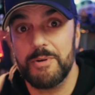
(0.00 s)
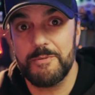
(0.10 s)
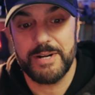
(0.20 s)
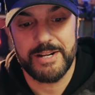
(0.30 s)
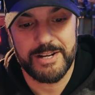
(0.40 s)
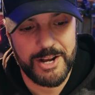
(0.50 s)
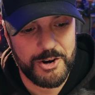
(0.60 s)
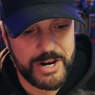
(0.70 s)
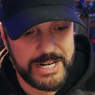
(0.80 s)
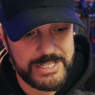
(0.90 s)
would have been a
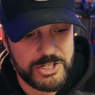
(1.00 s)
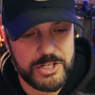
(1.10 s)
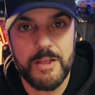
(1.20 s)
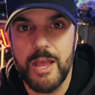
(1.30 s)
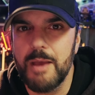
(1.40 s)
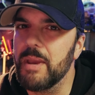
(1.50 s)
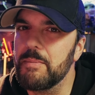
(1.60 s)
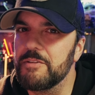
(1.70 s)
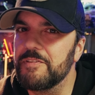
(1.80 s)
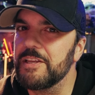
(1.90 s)
great addition.
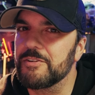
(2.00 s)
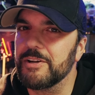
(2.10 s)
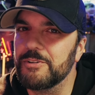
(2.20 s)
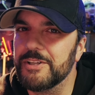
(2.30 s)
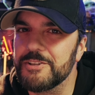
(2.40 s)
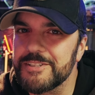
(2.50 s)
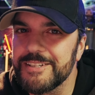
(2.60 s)
Maybe the V3, who knows?